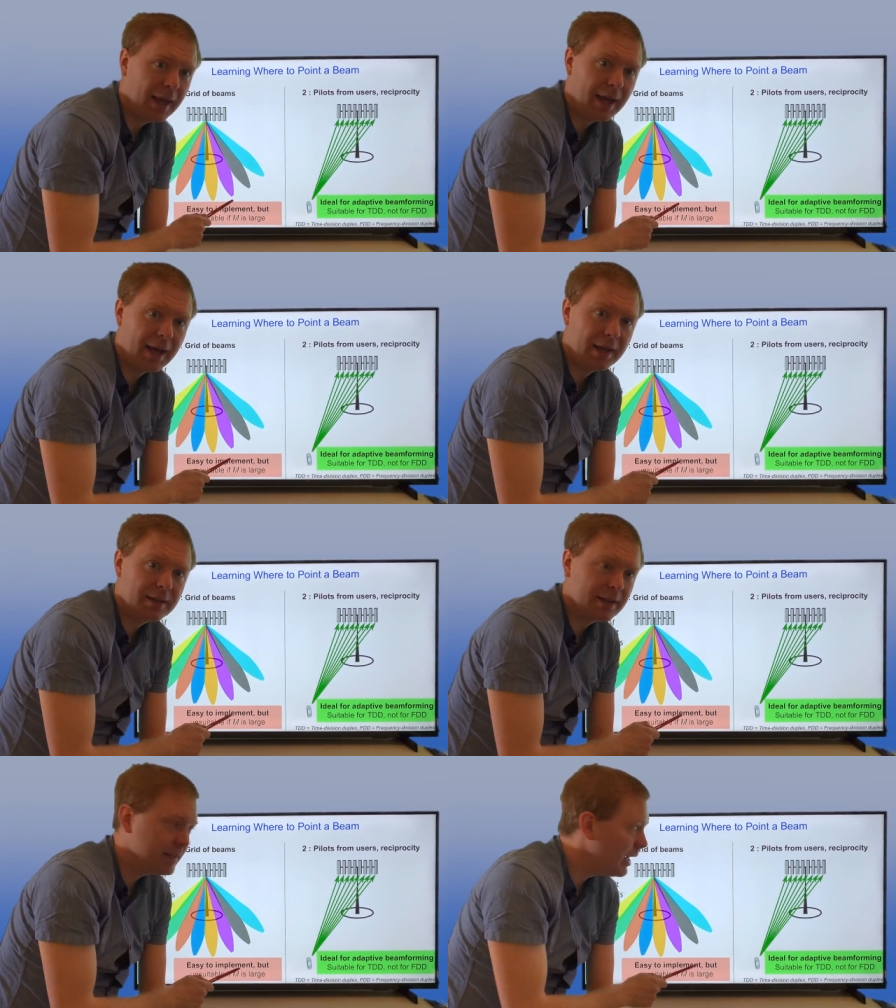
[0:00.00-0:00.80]

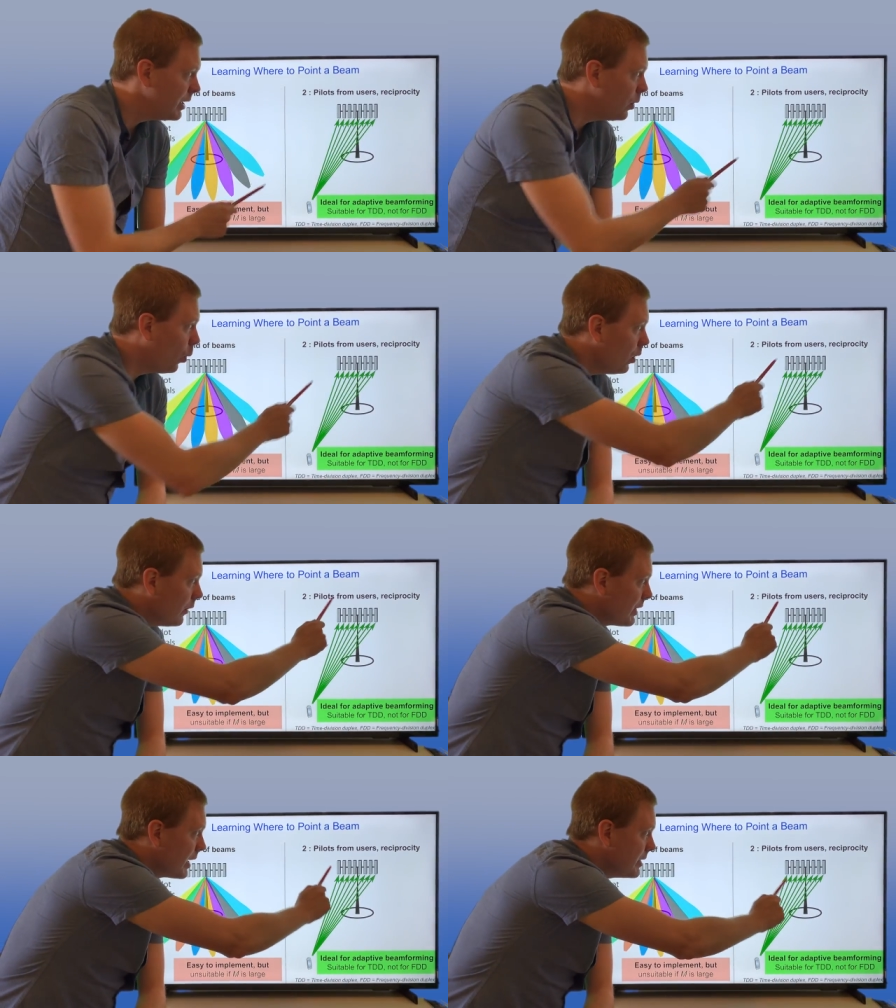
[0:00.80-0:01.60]
And then
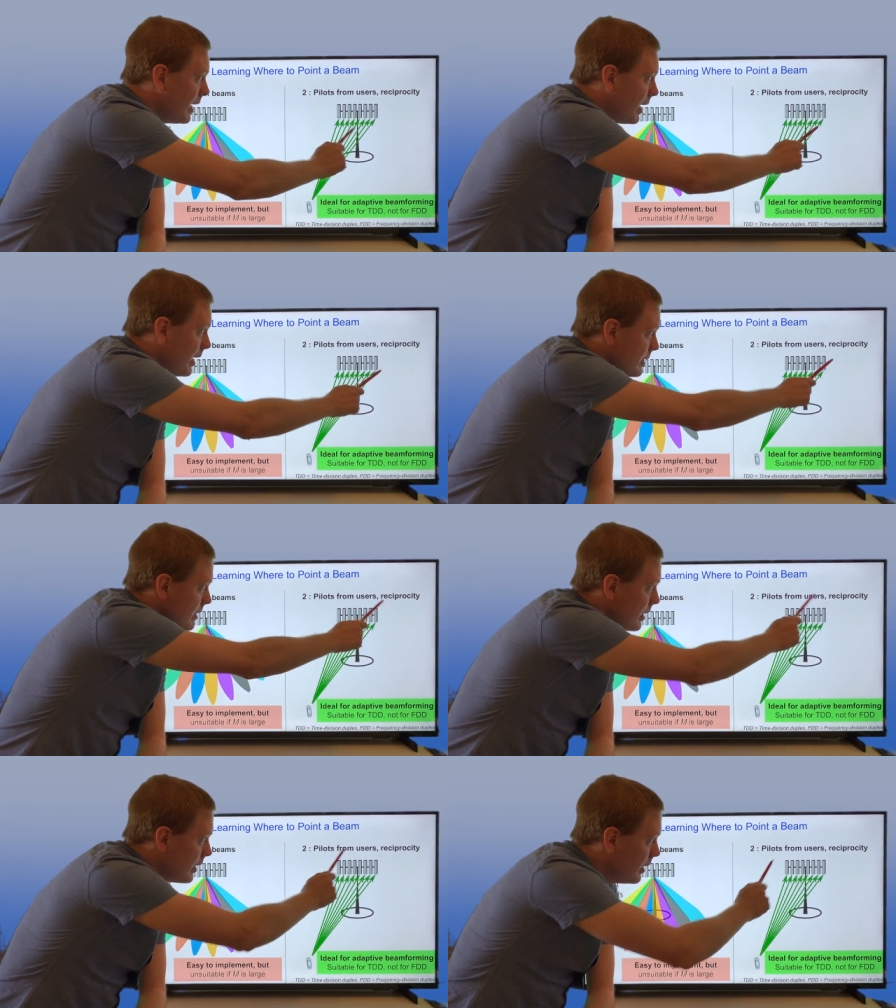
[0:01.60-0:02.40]
all of the
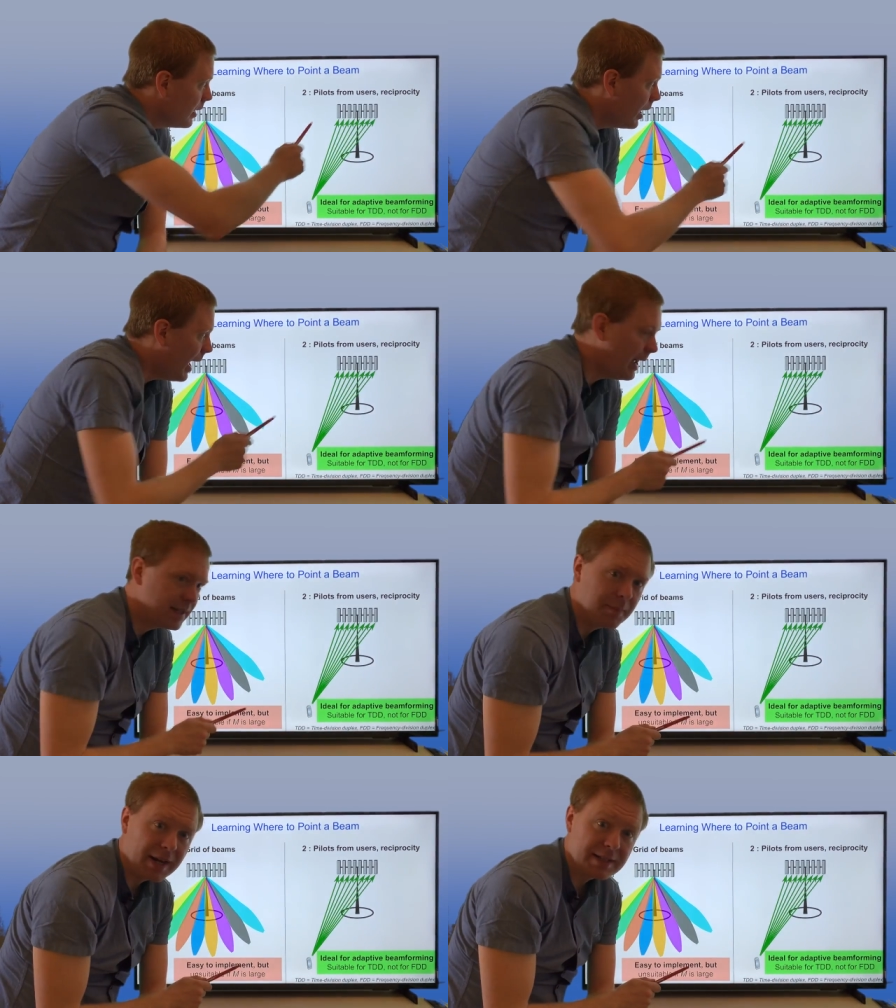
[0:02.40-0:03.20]
antennas
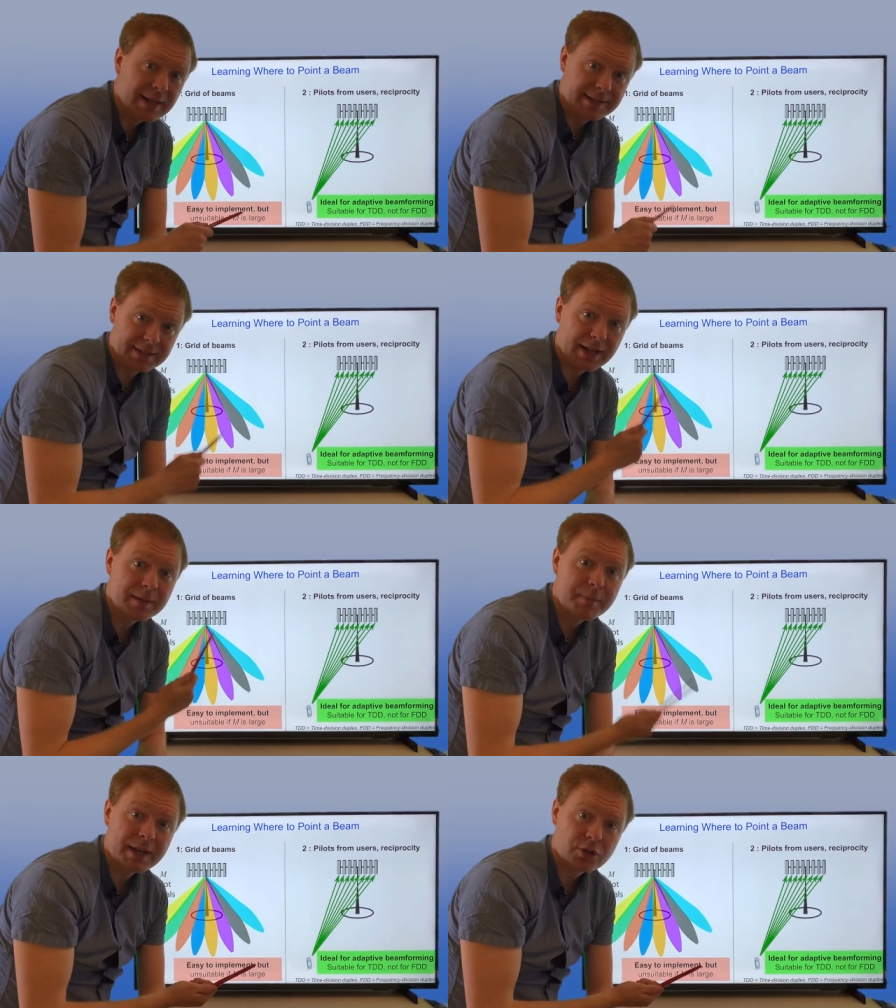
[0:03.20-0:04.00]
at the base station
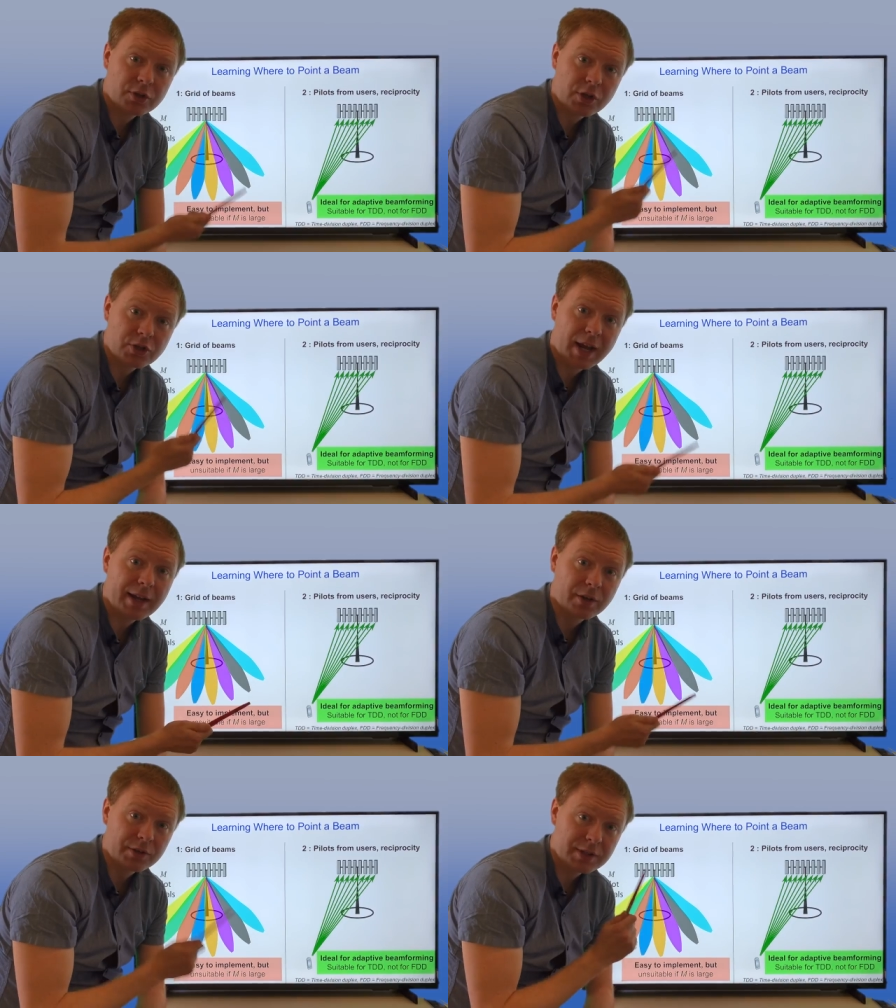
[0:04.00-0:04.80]
can measure the
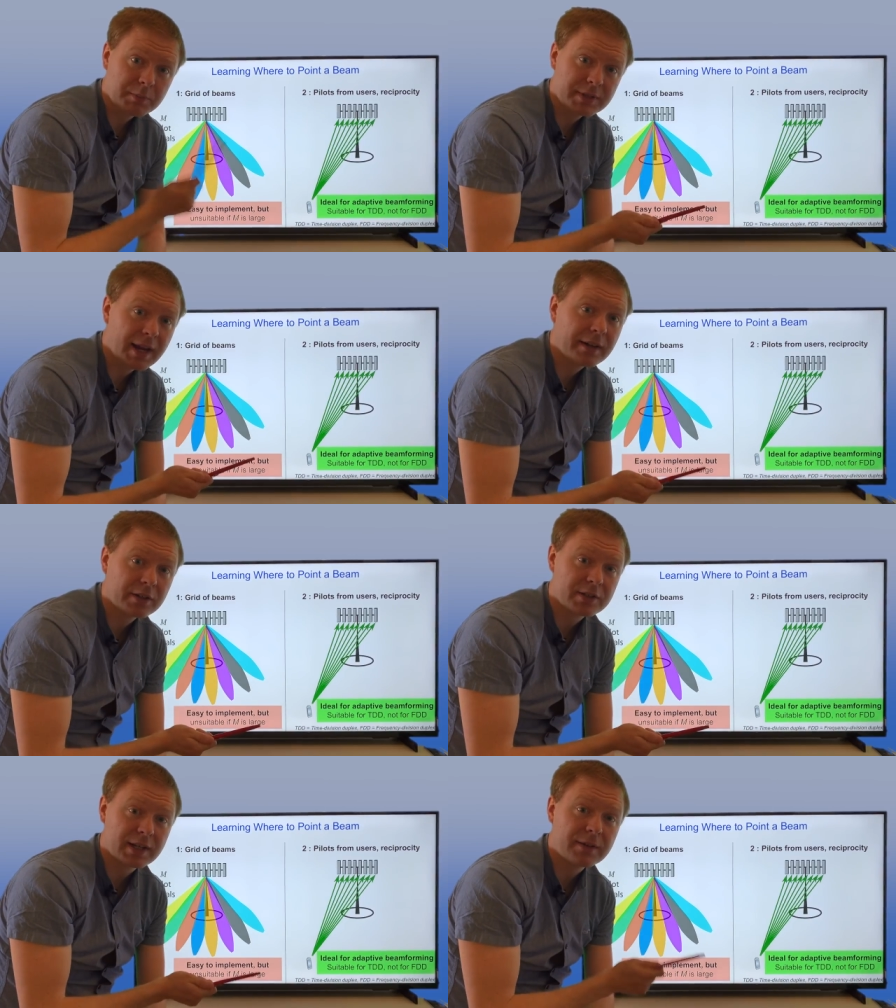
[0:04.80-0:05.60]
channel
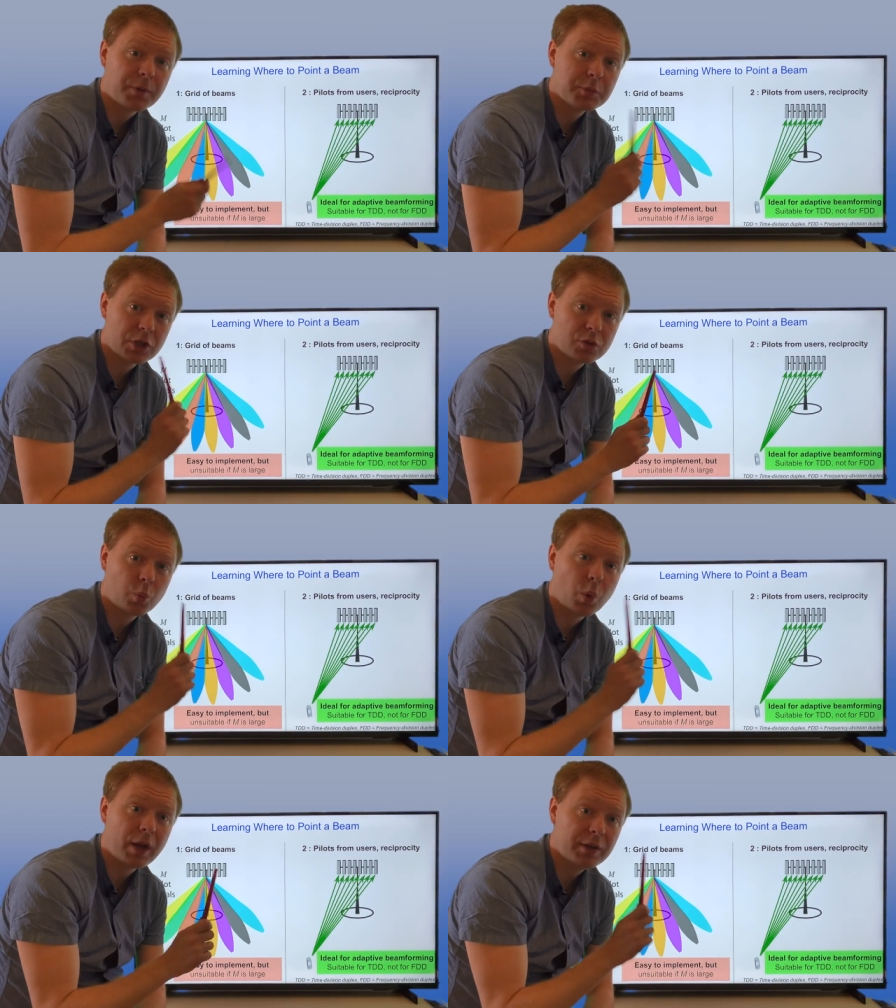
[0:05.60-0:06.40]
simultaneously from just
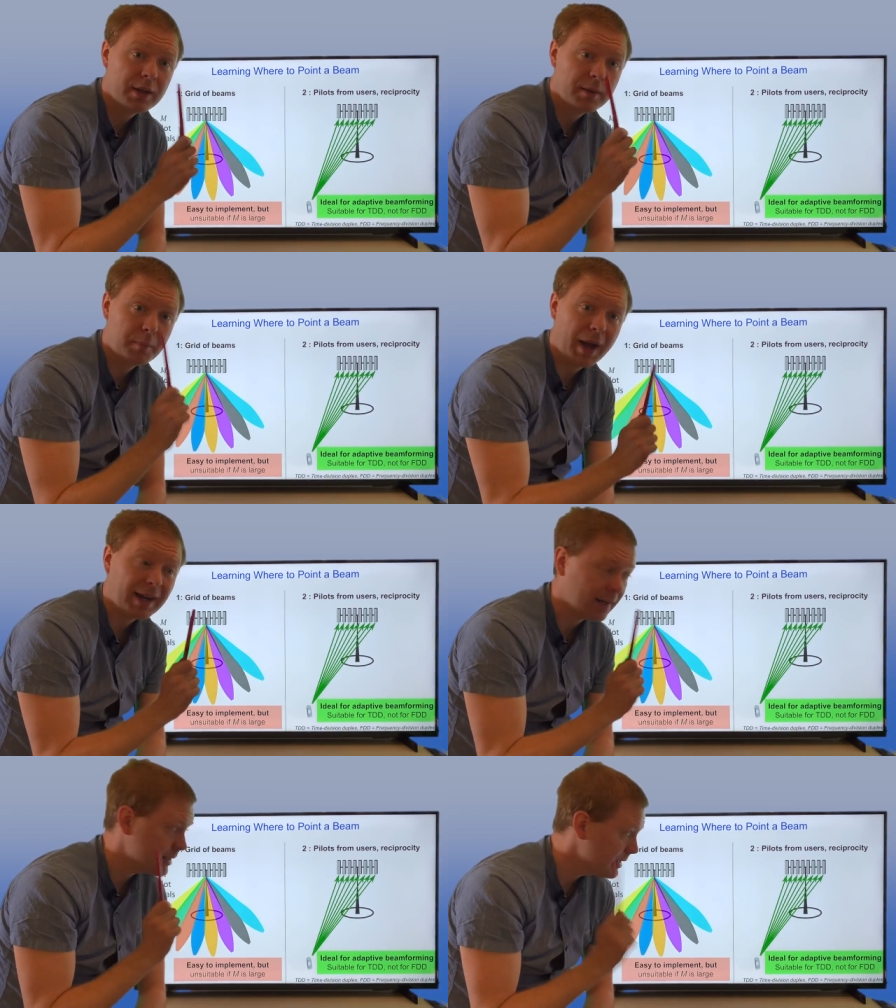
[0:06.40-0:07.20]
one
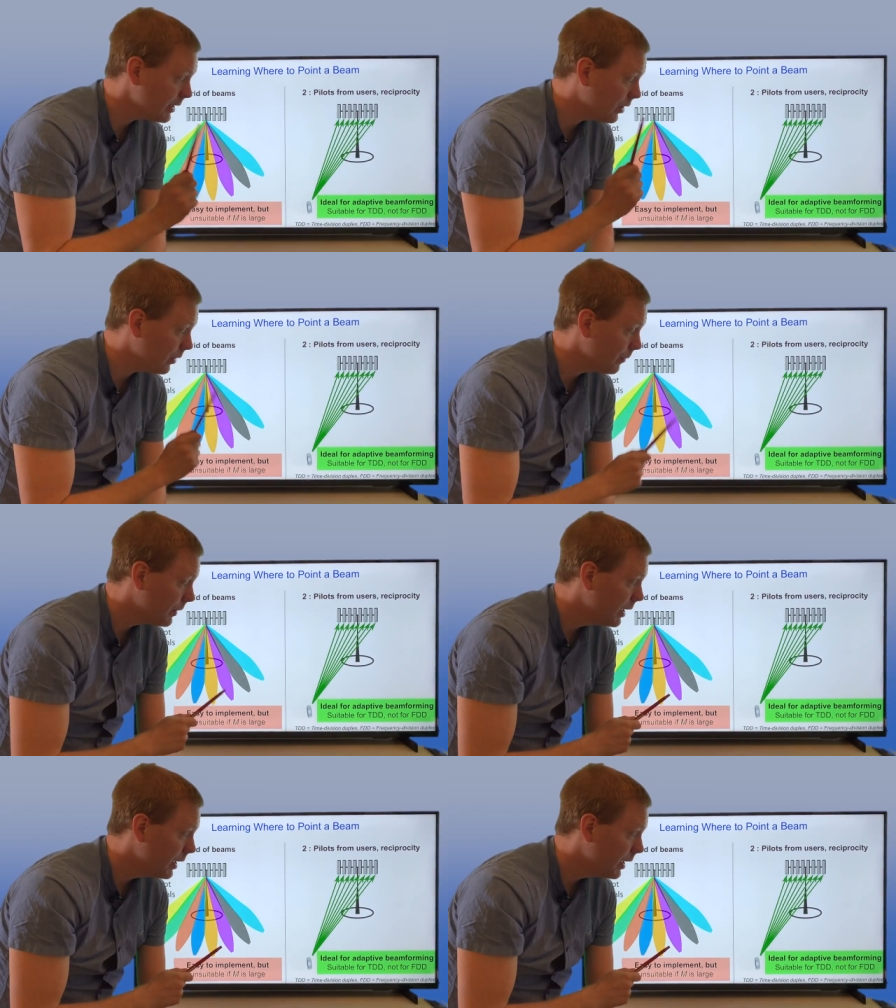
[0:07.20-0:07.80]
pilot signal.